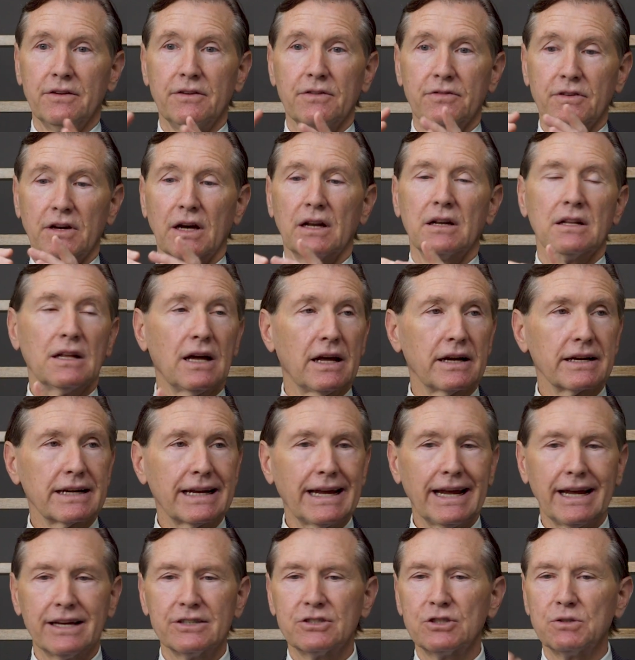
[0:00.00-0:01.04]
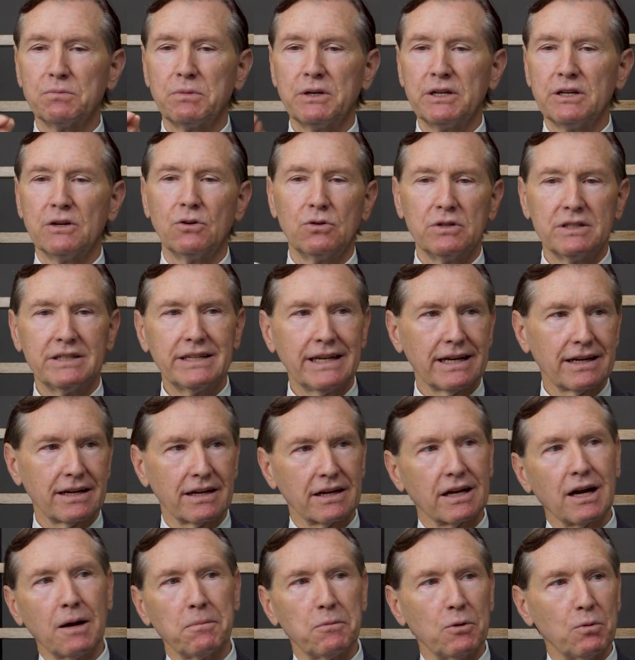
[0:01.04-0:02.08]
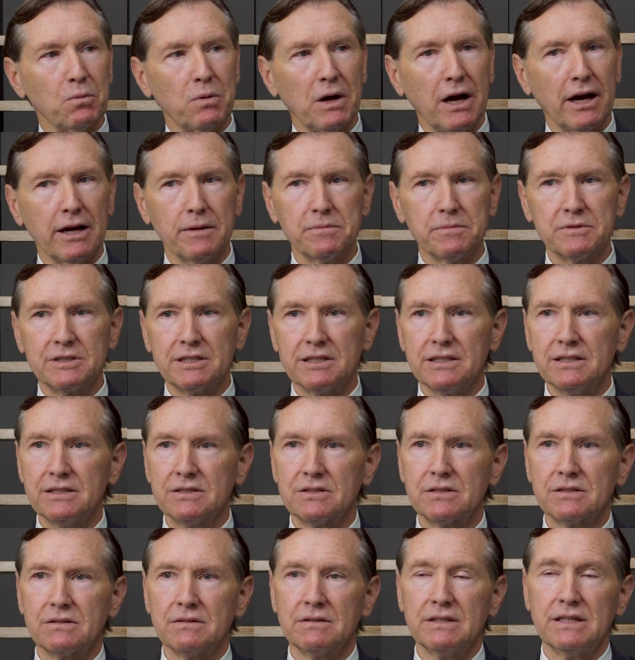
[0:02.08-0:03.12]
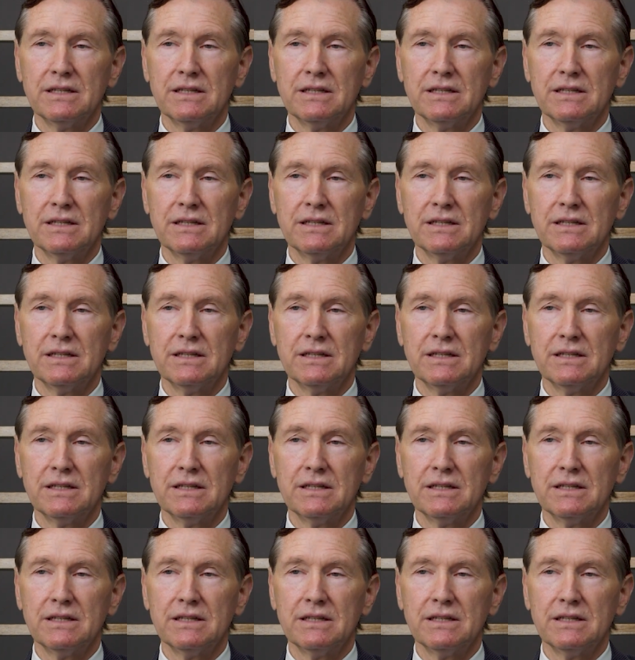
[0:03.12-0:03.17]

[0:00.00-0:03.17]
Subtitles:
you've got a lot of cancer, but you only take a couple biopsies.